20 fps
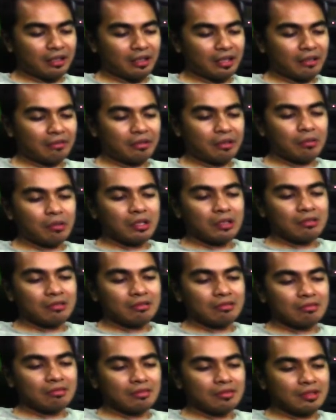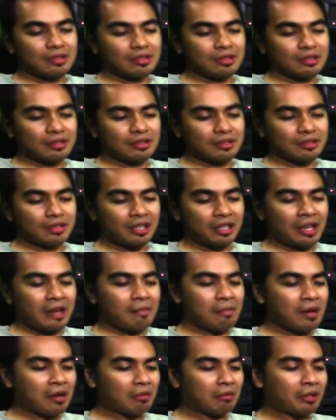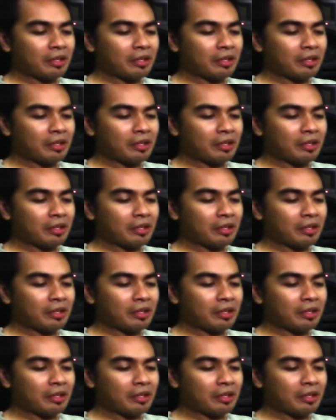everyone's dilemma